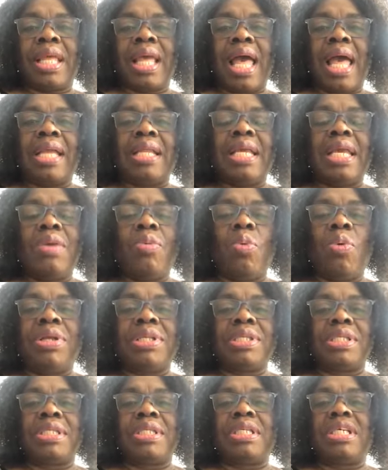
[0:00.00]
And he
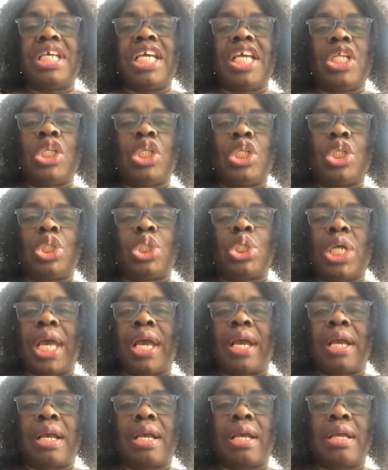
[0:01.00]
wants to
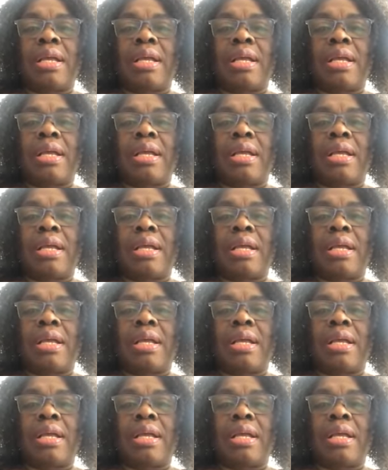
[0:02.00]
inject